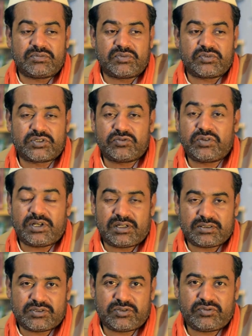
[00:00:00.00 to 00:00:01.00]

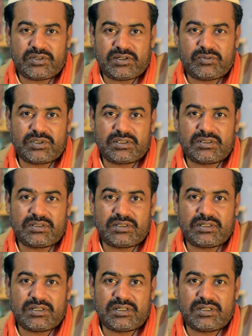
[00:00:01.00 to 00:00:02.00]
Safa
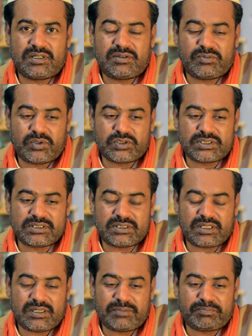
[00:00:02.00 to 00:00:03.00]
was
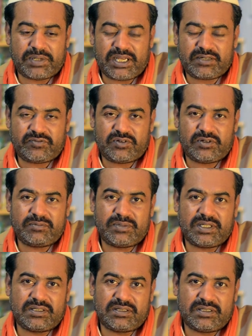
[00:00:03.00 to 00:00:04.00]
a platform
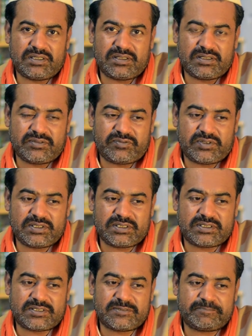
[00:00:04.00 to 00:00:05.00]
in the
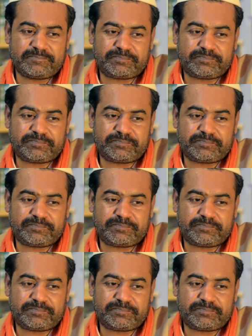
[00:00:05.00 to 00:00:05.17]
first